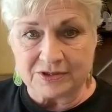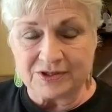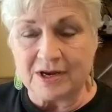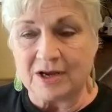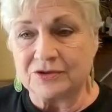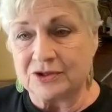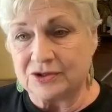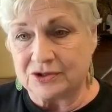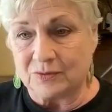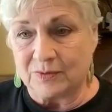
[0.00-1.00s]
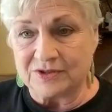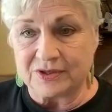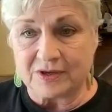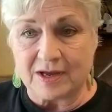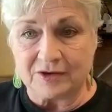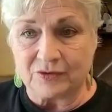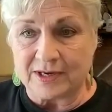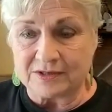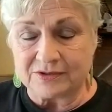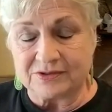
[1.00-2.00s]
It's not just she reads the
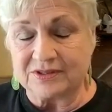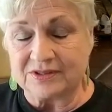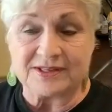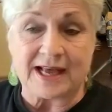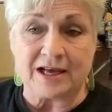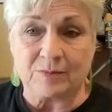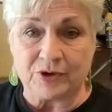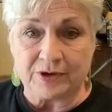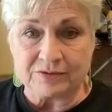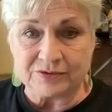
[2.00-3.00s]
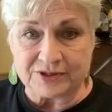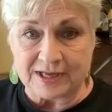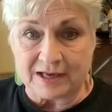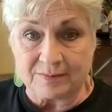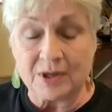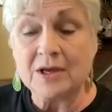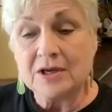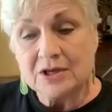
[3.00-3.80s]
contracts and says sign them or don't sign them.